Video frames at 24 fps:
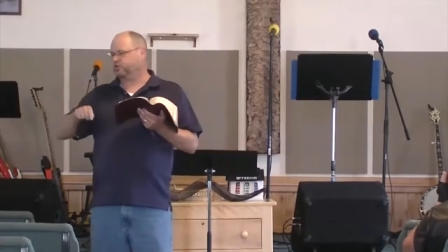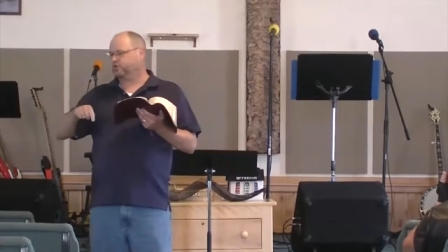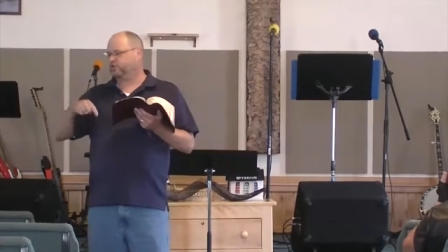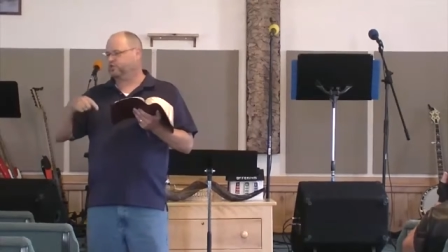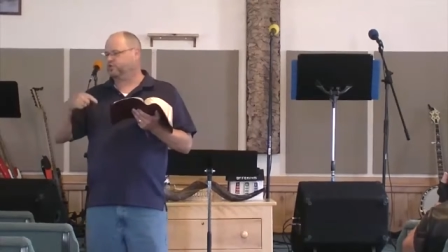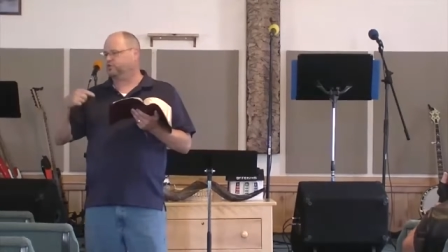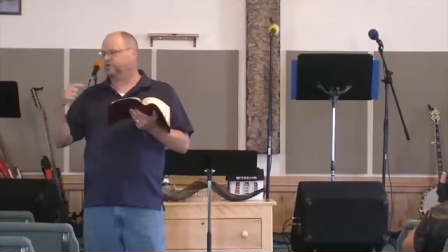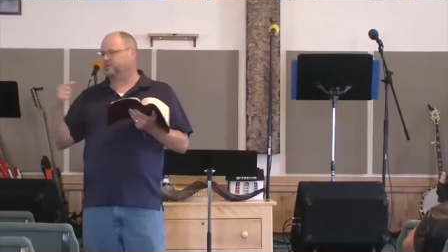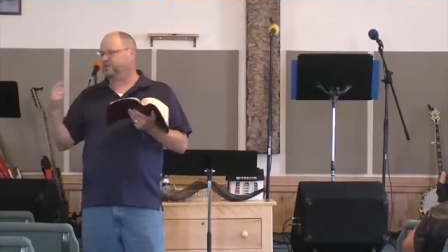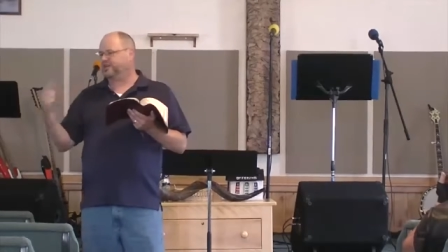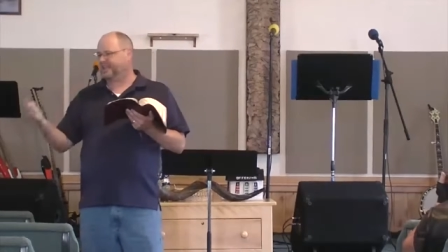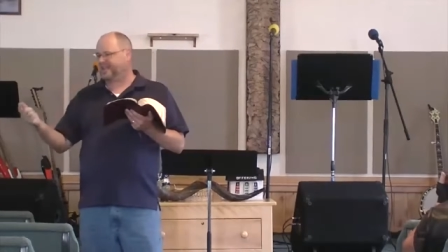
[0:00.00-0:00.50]

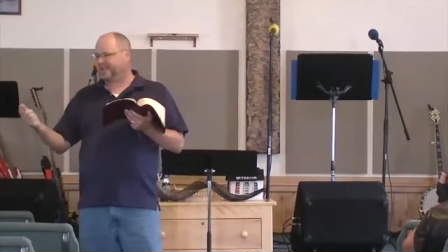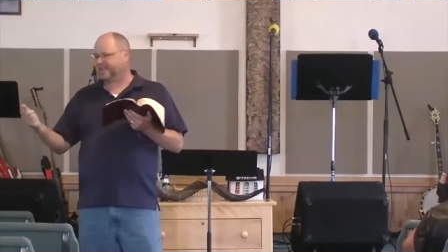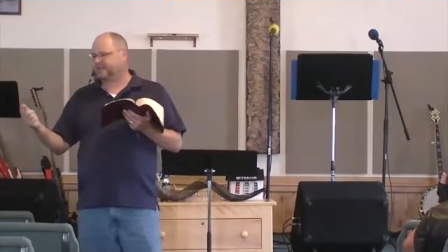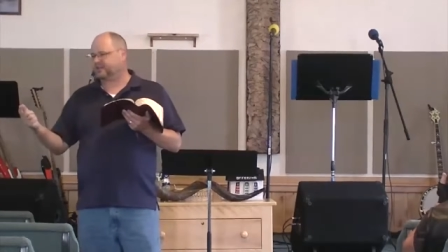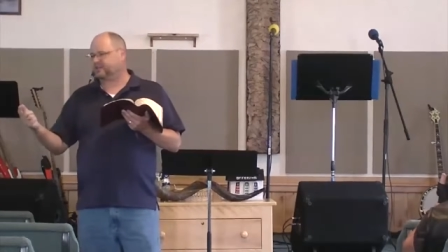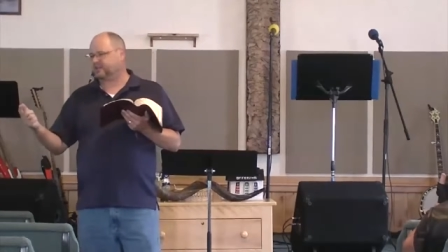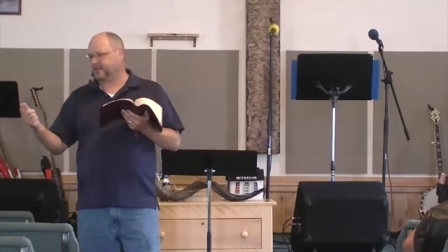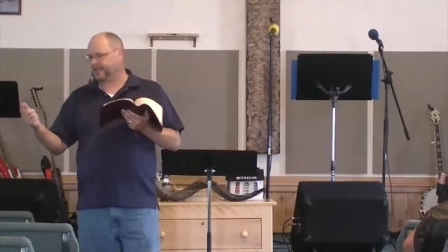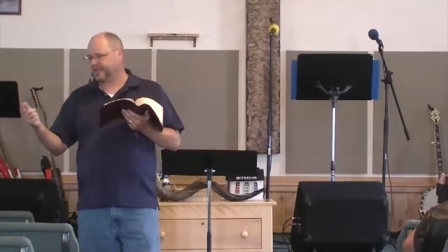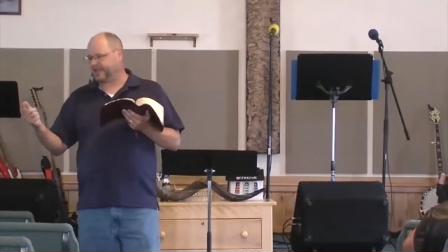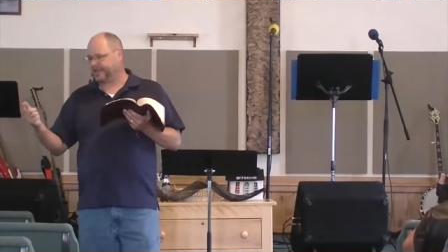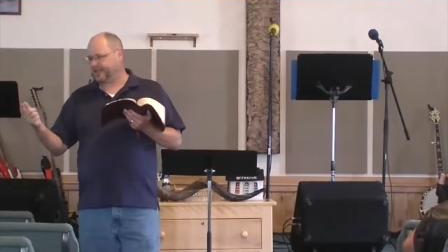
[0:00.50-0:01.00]

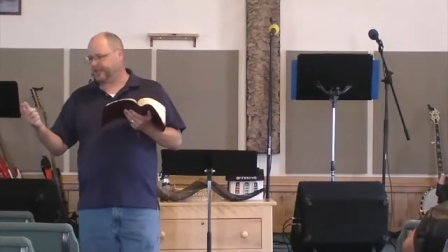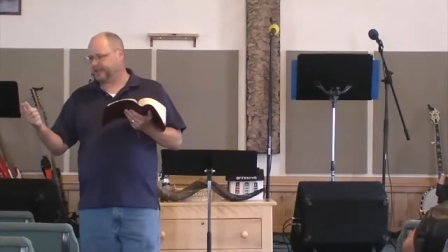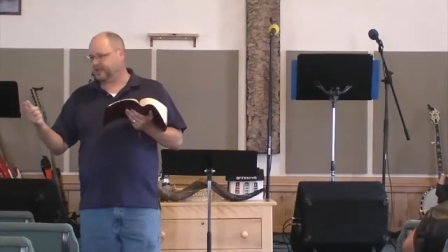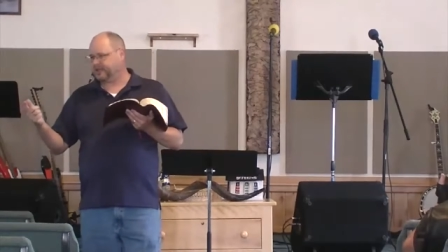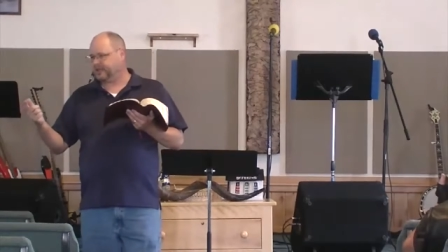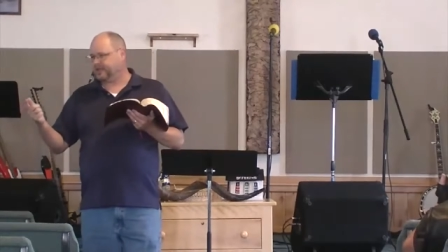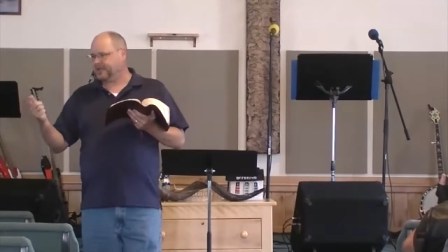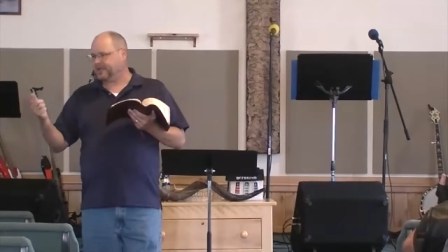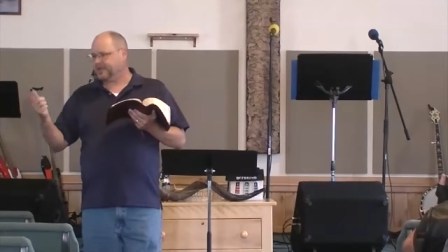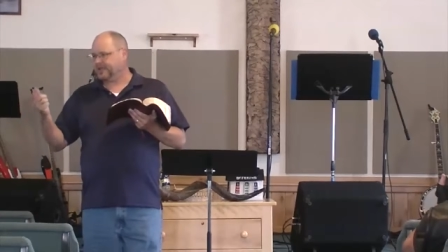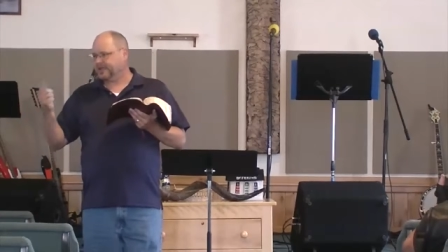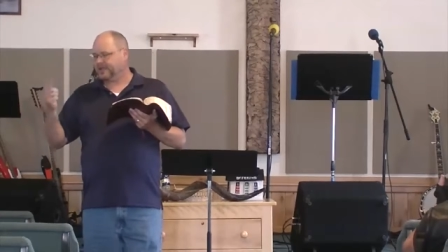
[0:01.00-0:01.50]

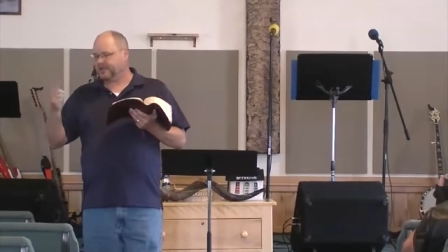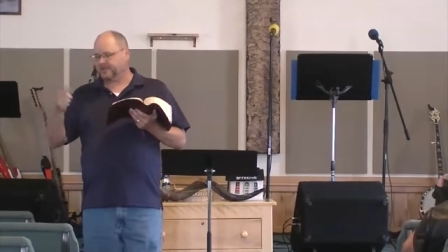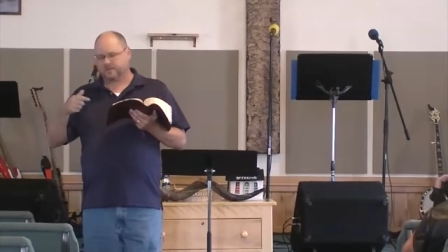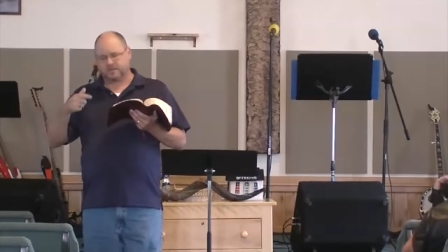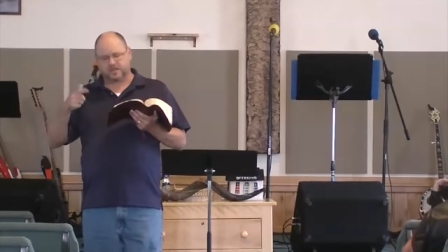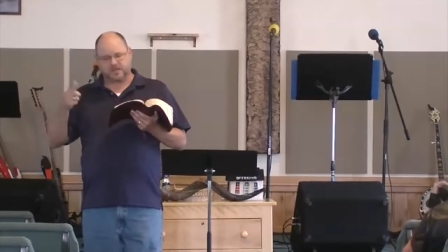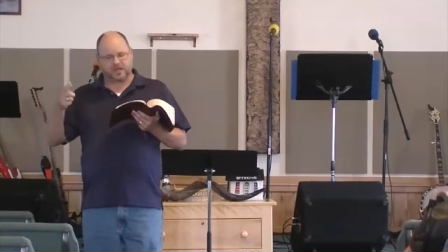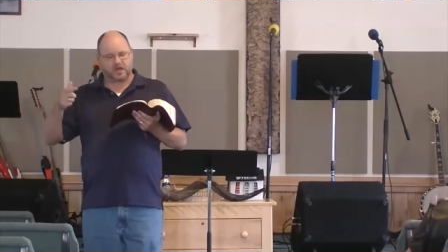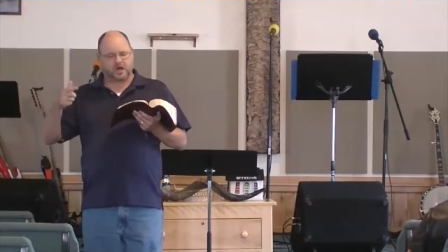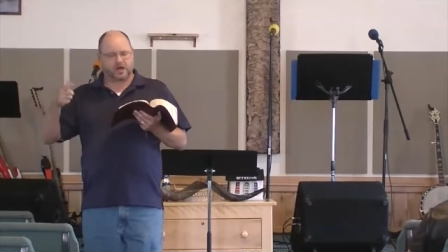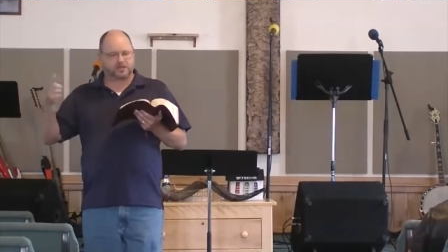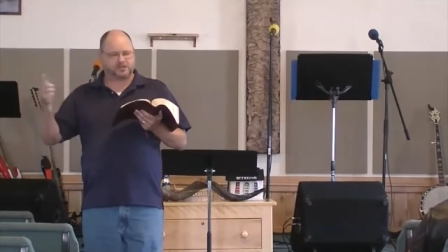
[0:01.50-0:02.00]
uniquely in
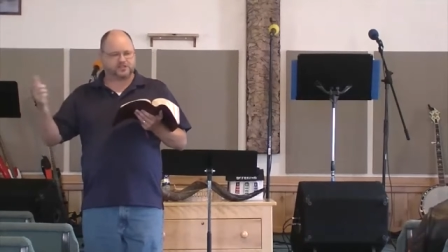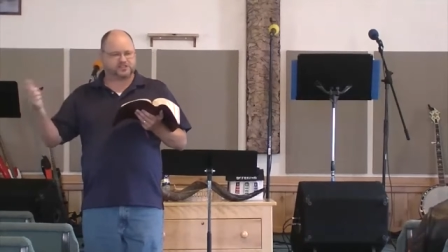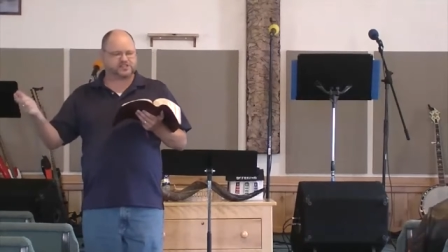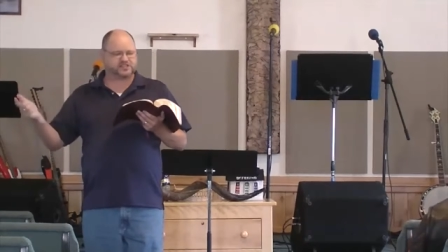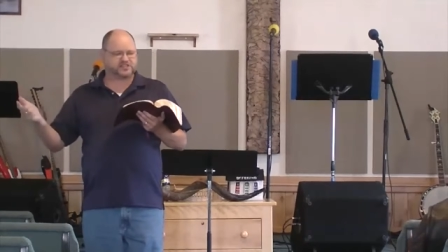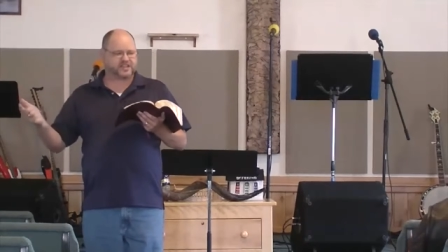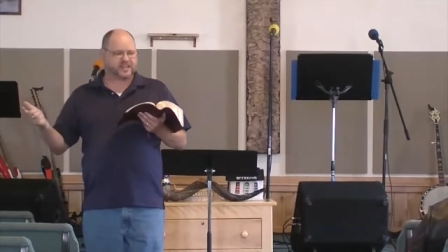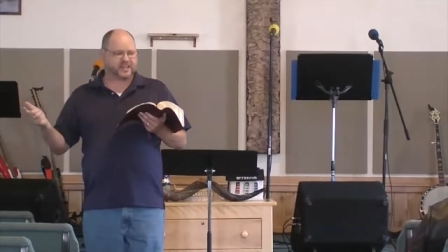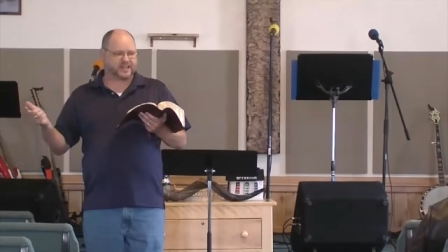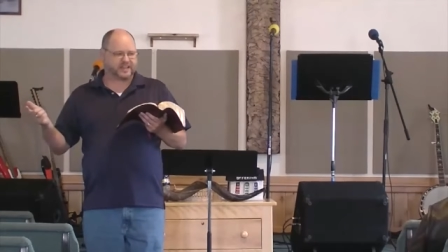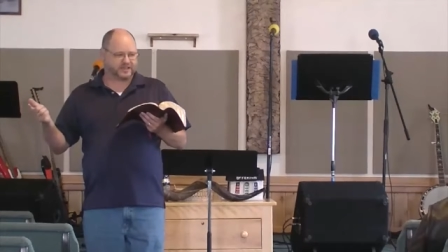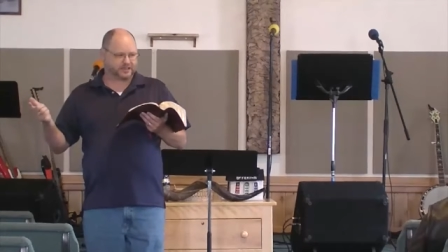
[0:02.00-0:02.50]
the
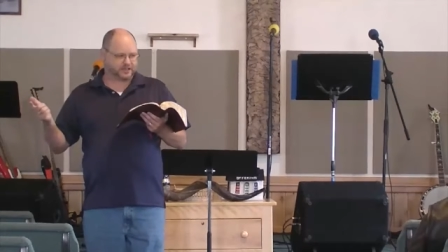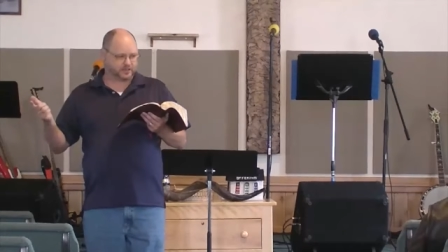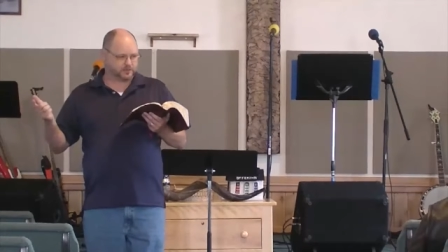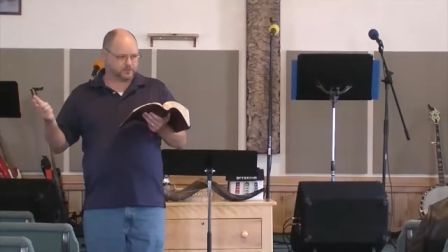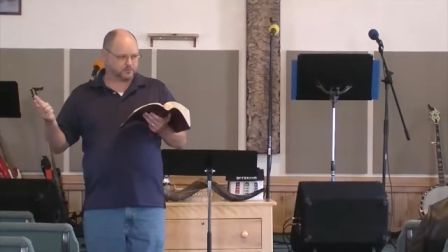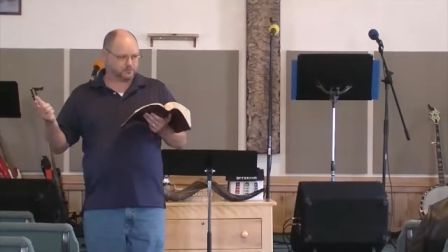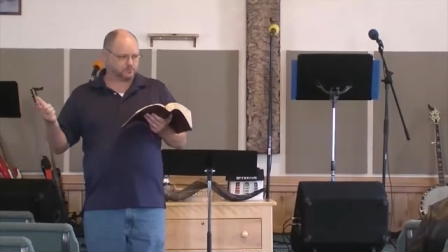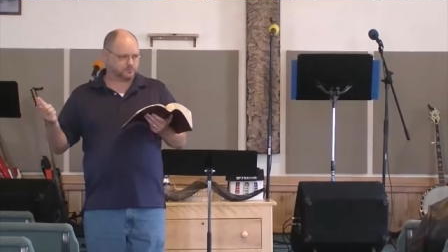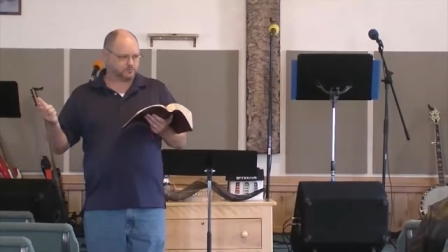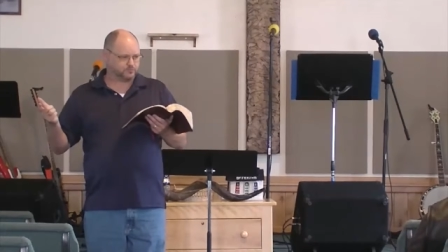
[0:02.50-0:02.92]
unseen.